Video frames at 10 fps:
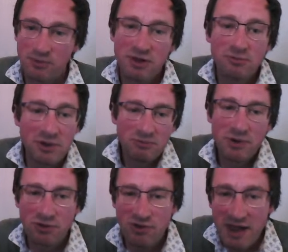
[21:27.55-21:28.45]

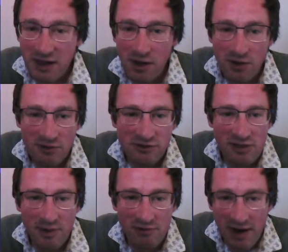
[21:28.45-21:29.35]
we create codes
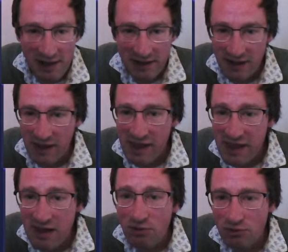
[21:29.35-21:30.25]
either by right-clicking
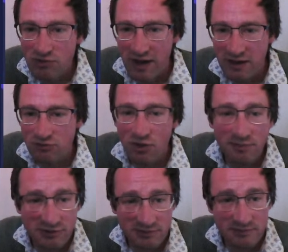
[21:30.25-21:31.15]
here or dragging and
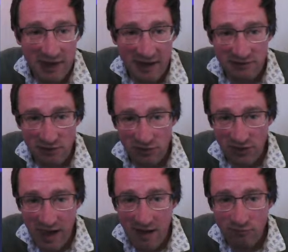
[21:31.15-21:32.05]
drop some text onto the
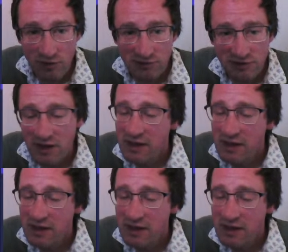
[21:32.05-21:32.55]
canvas,